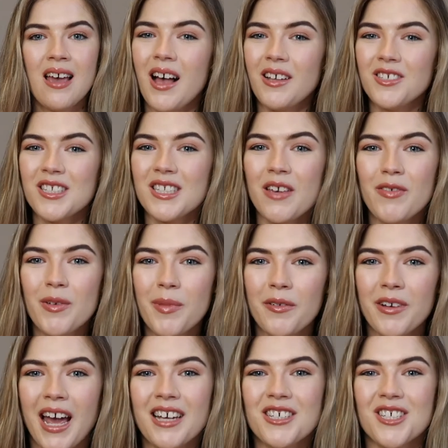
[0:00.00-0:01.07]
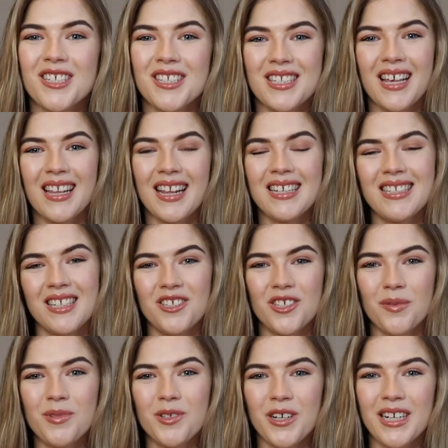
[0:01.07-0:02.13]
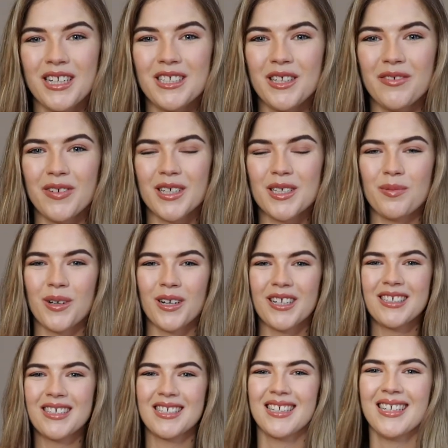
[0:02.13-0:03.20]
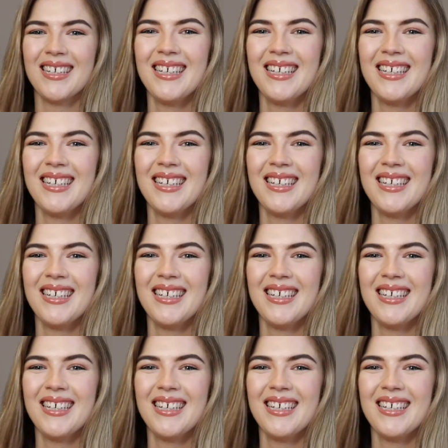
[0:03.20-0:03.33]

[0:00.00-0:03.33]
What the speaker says: I'll just give you my reactions. Let's jump straight into the first product.